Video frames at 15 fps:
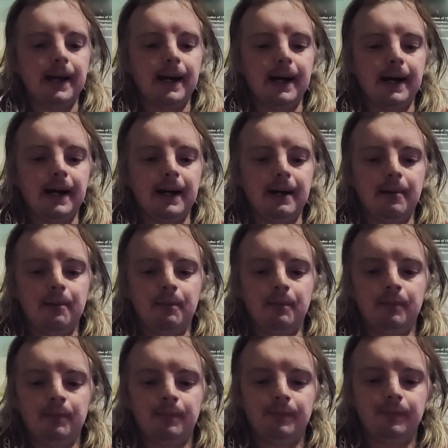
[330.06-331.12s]

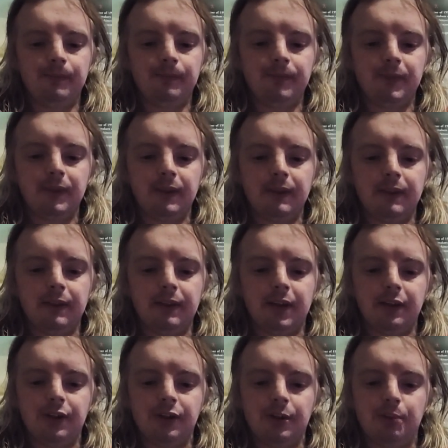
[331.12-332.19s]

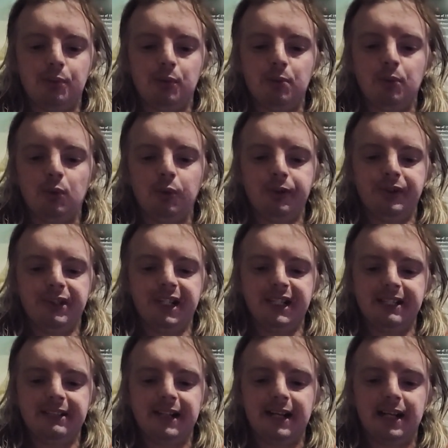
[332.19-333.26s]
They should have put more
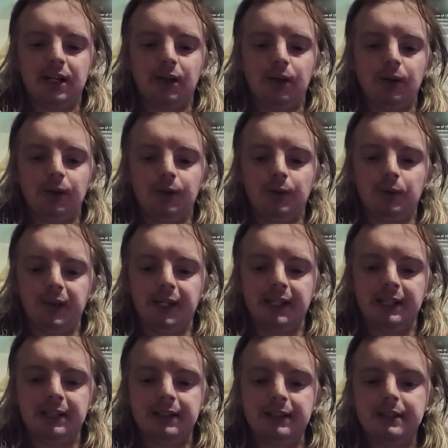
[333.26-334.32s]
detail on the
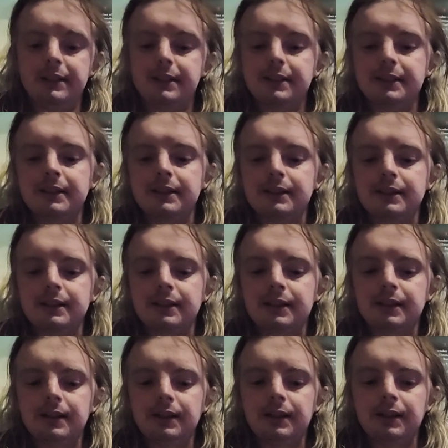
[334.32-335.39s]
wings
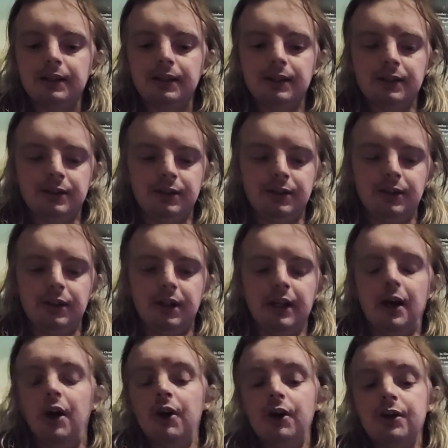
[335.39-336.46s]
too.
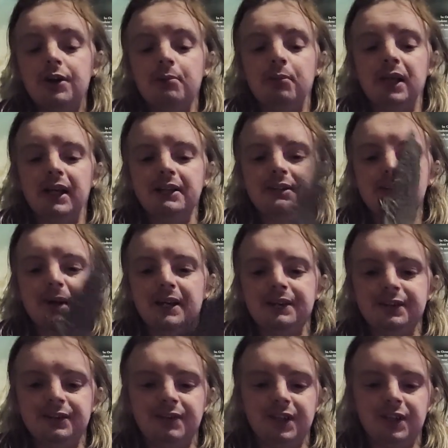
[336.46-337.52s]
And I heard complaints about
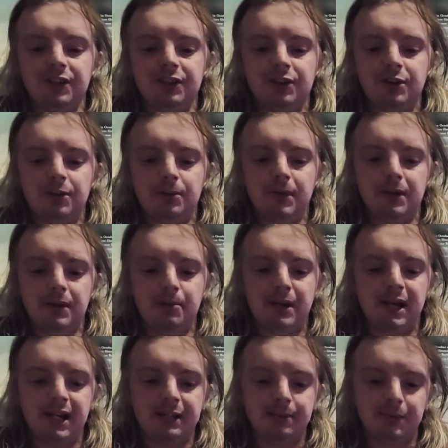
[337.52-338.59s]
this figure too in the
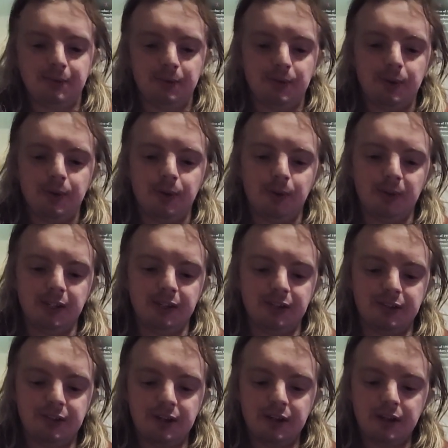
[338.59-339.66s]
past before. The
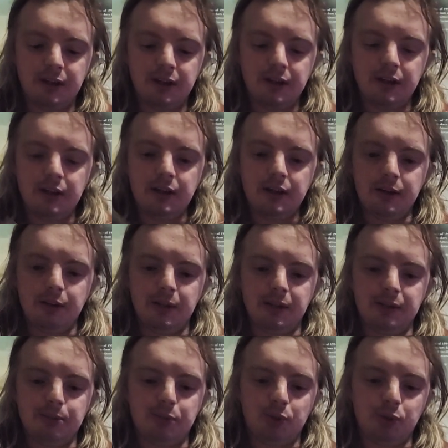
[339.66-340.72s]

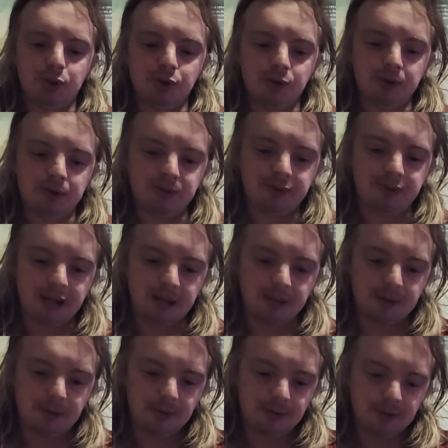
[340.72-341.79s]
wing ball joint
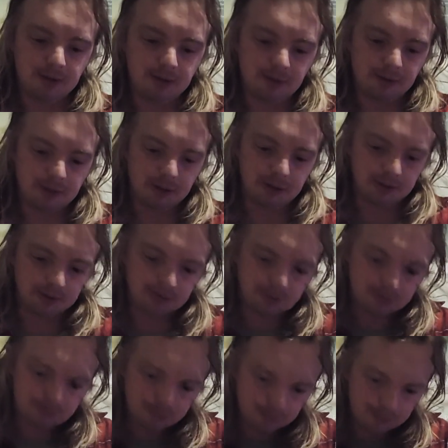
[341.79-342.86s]
snaps off and everything else.